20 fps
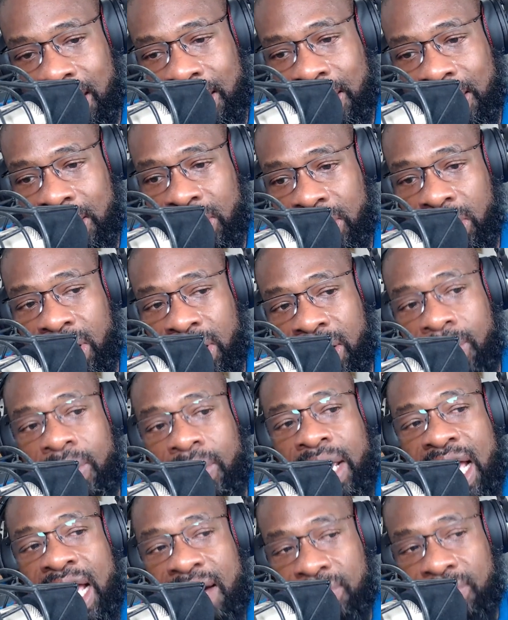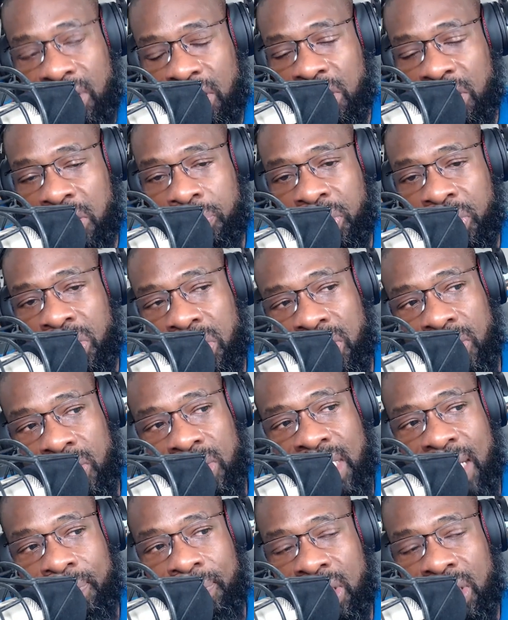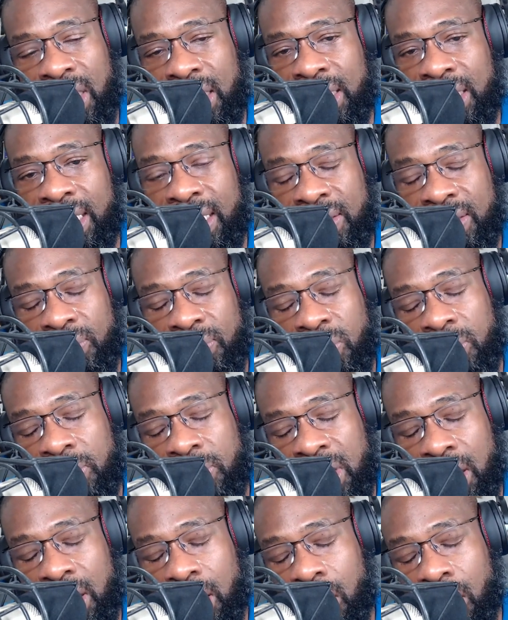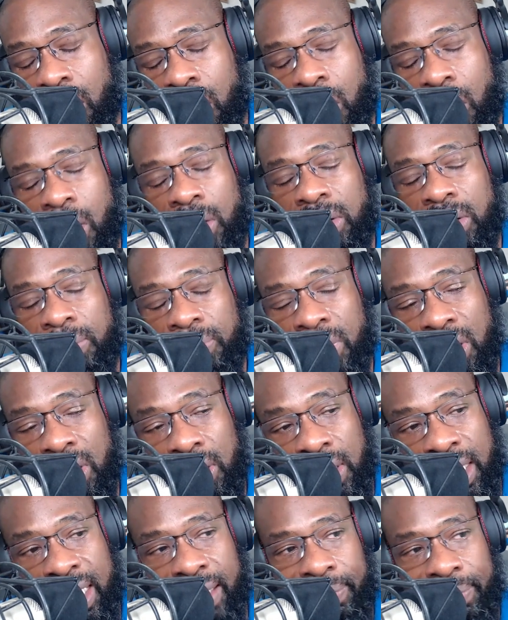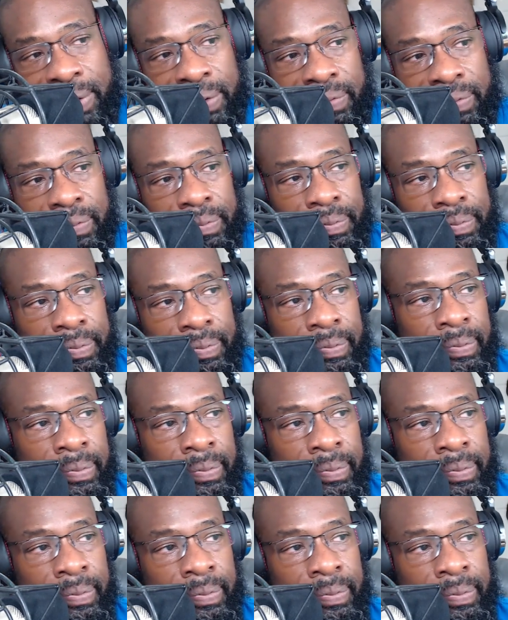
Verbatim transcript: content, so they don't have to experience those type of takedowns, would be an awesome thing to happen.